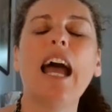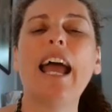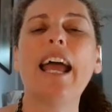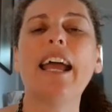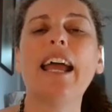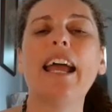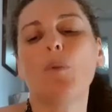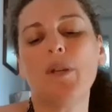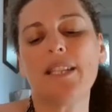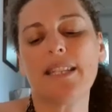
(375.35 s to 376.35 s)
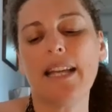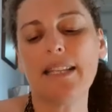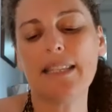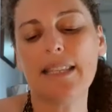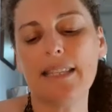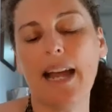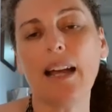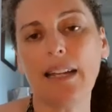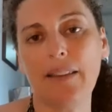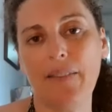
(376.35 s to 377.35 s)
And we stay
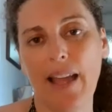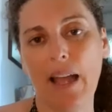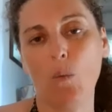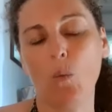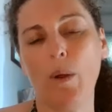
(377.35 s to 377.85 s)
stuck in that